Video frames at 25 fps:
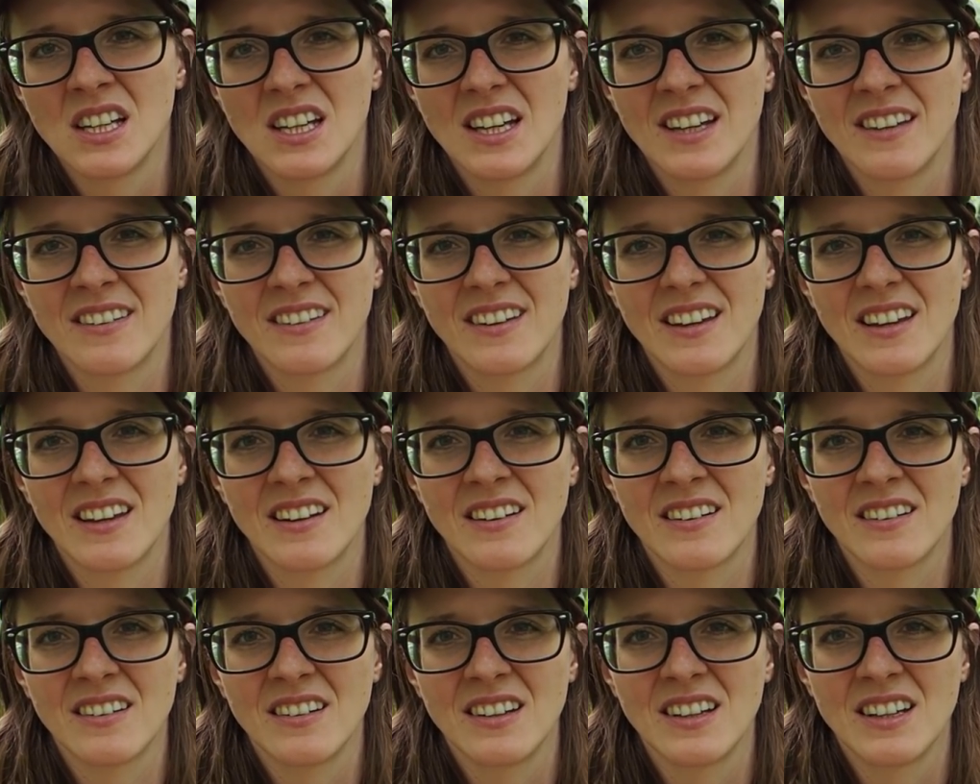and
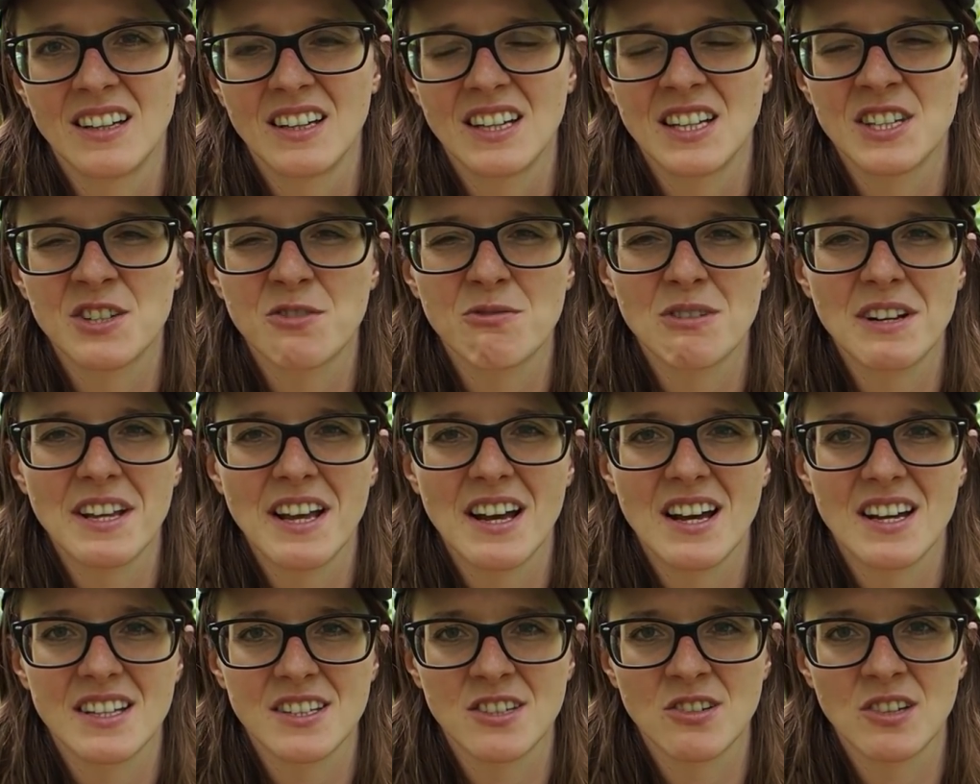then it's really
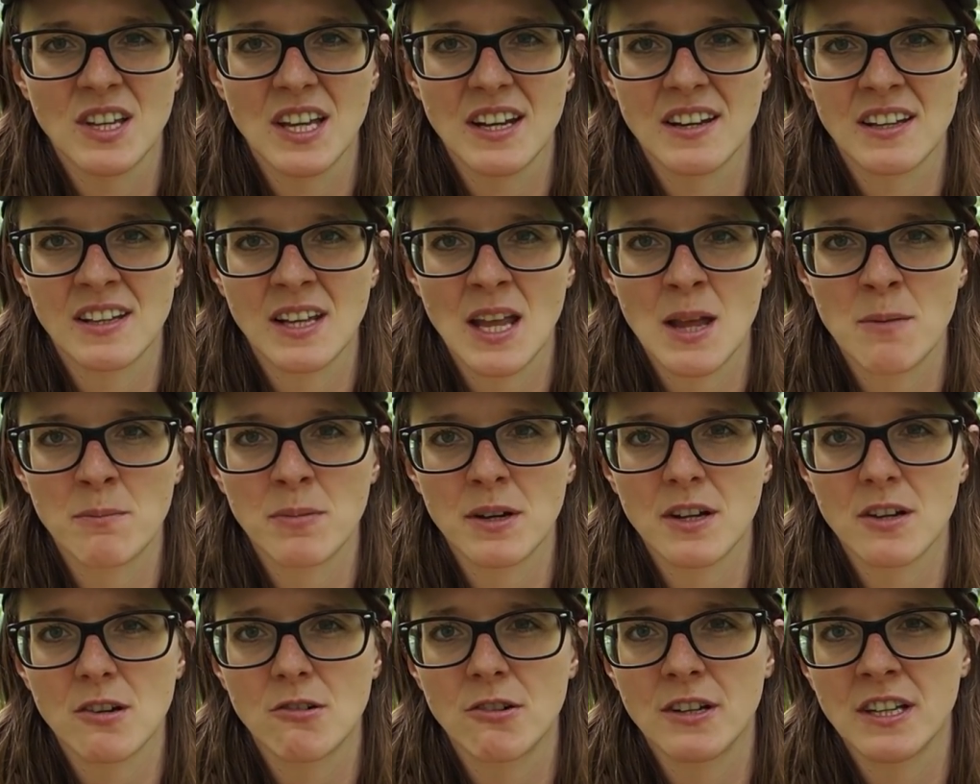hard to get an
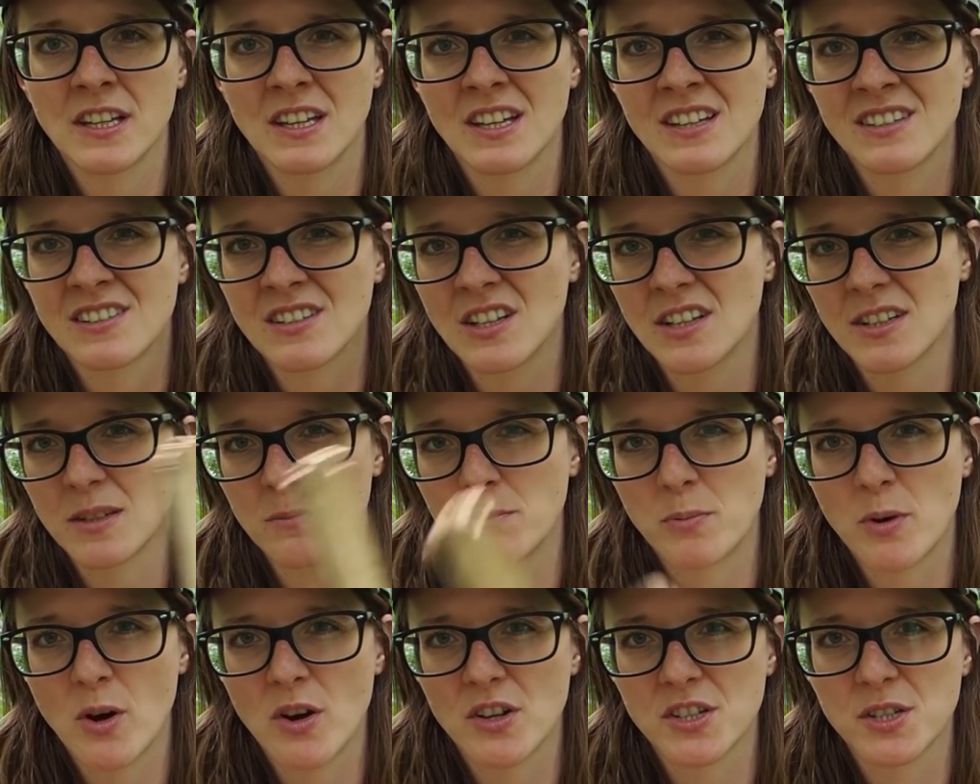ember going. It's not
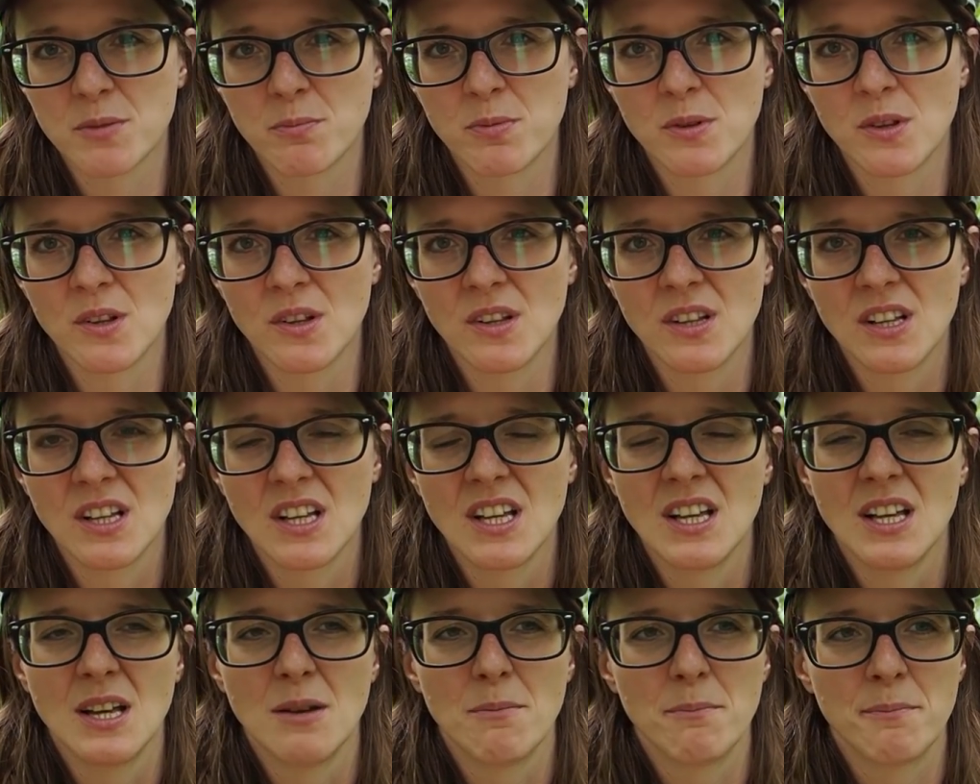impossible,
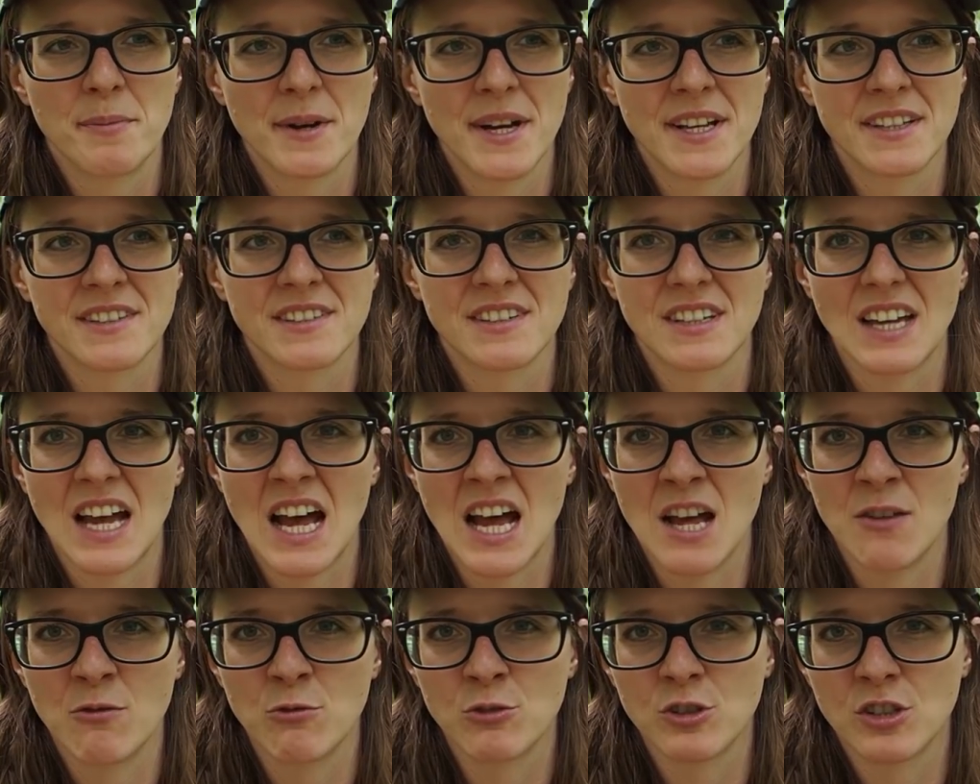but
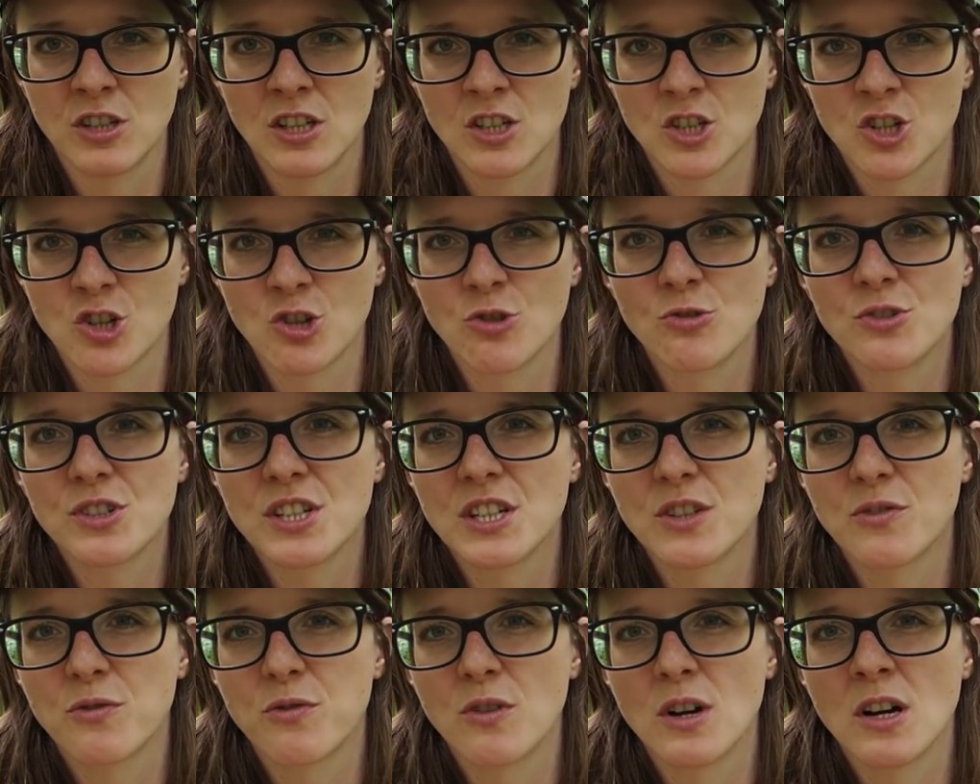I would not choose
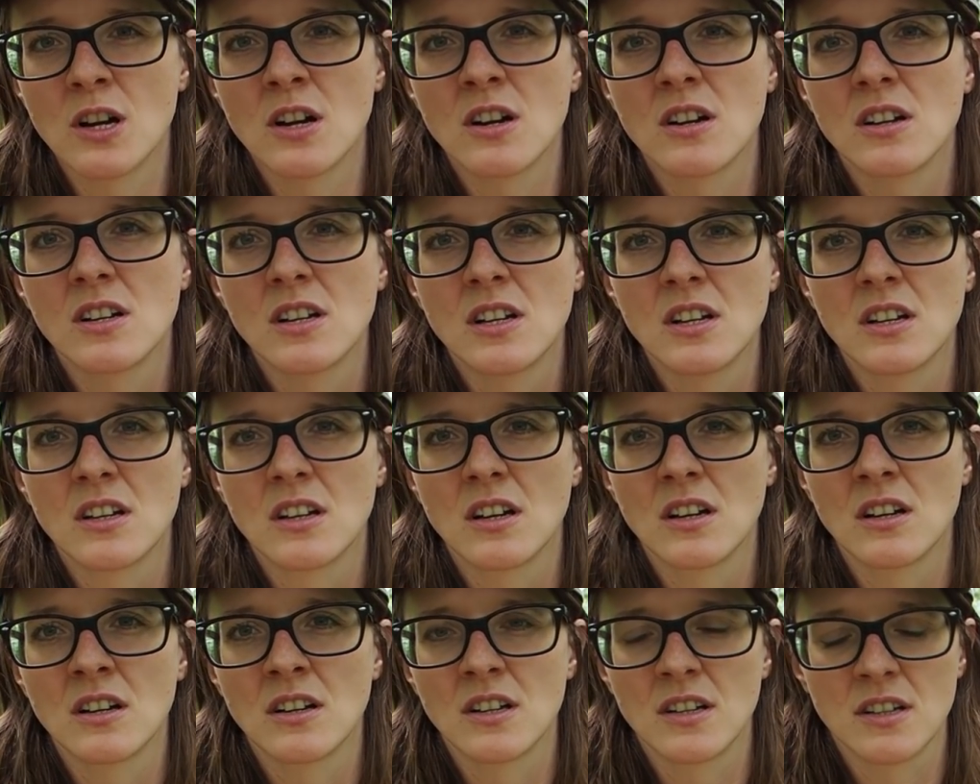it for
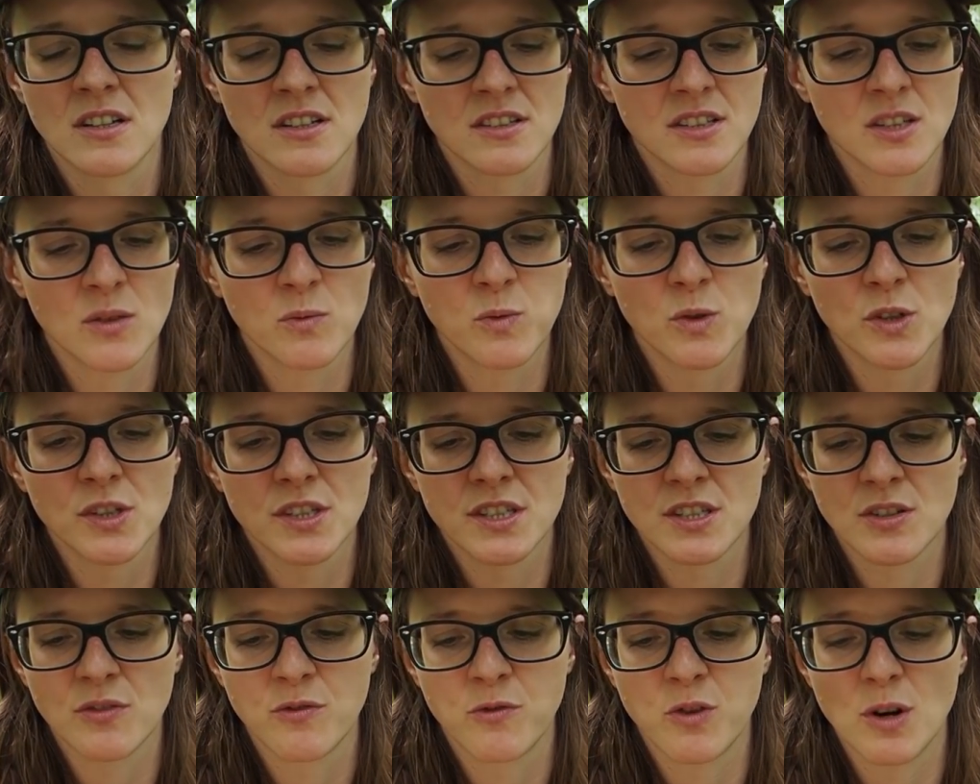uh, the wood
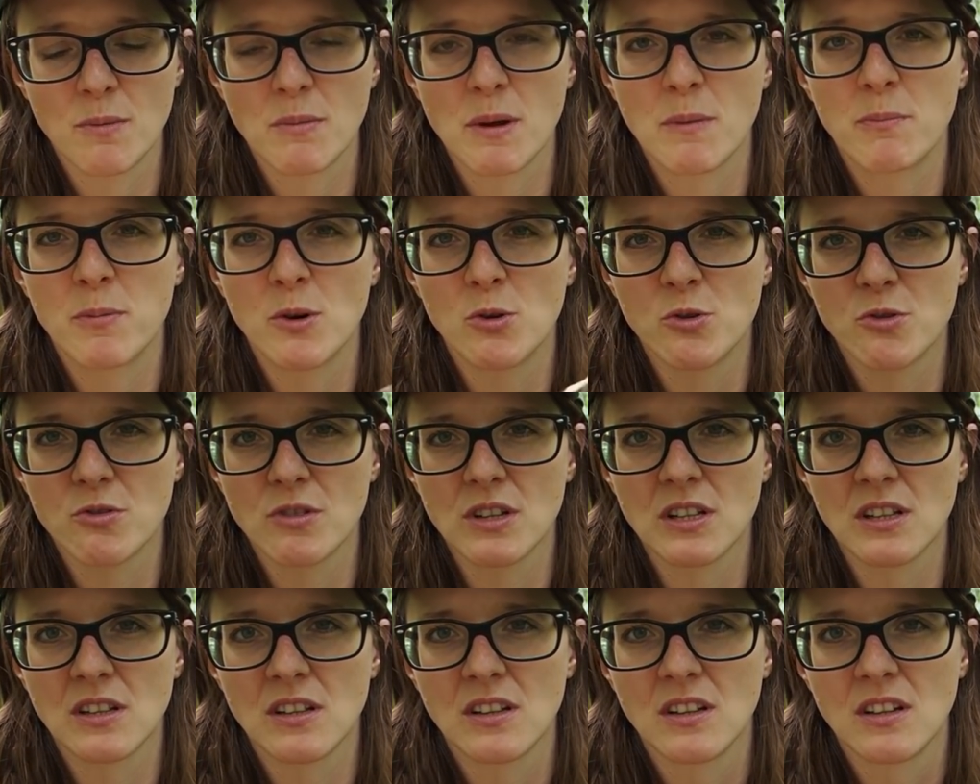for my
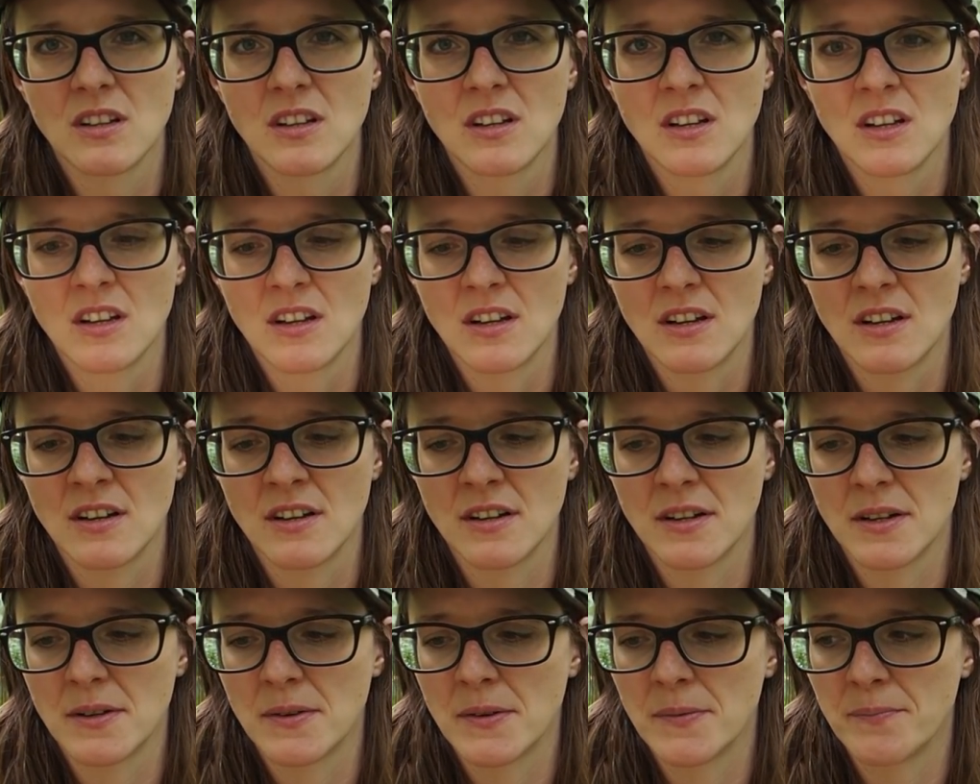Bowdrill
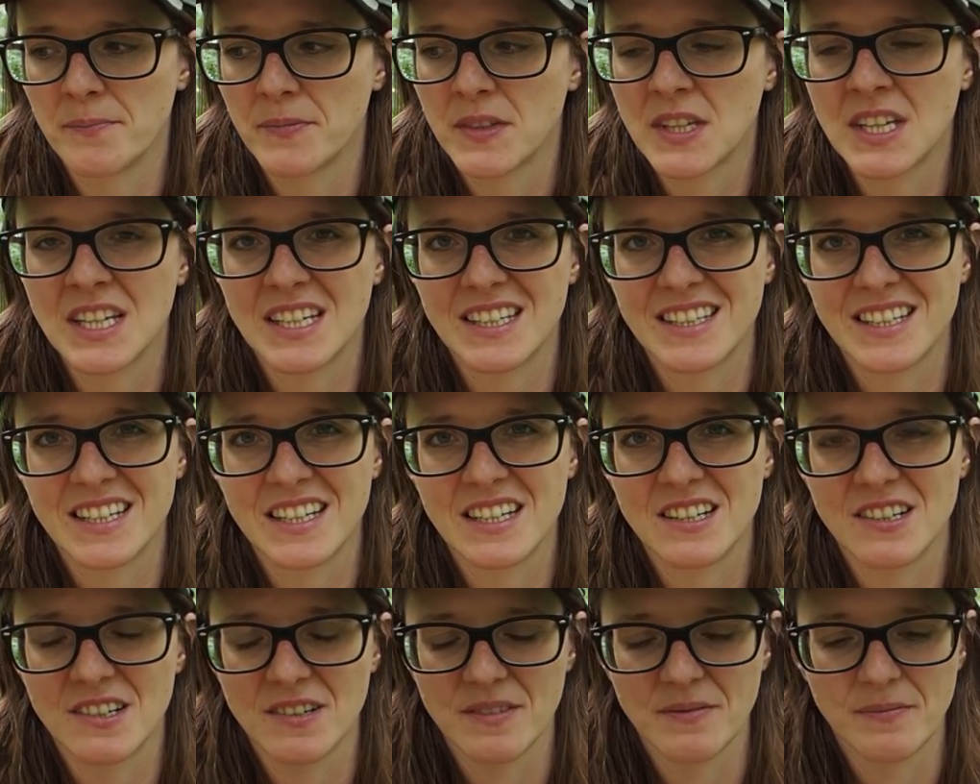um, kit
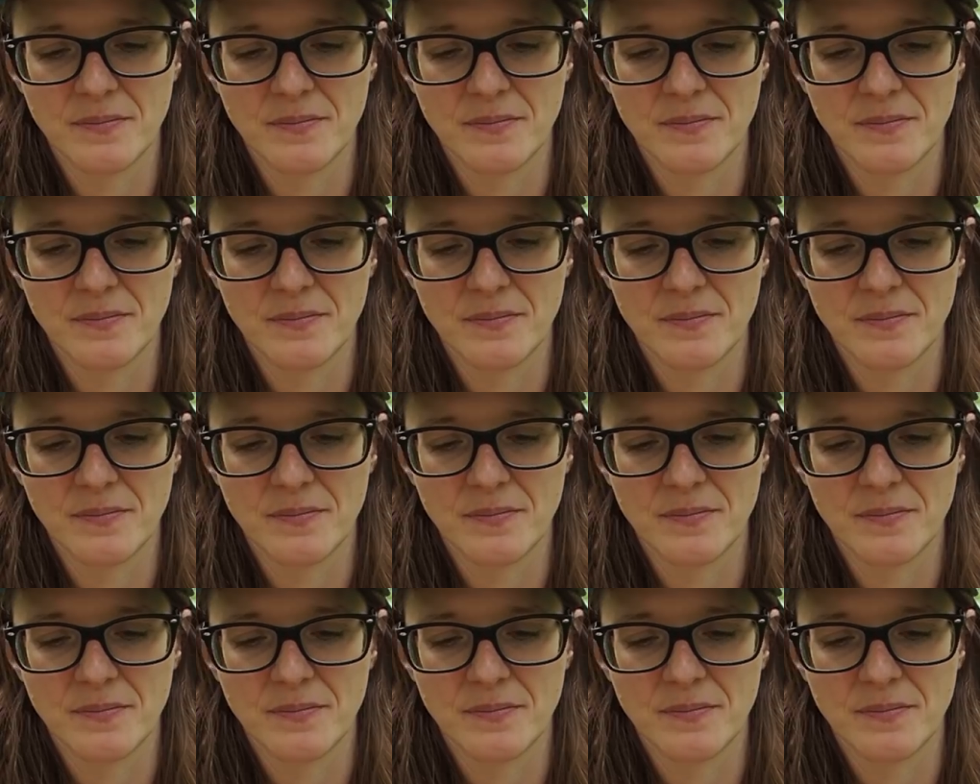here.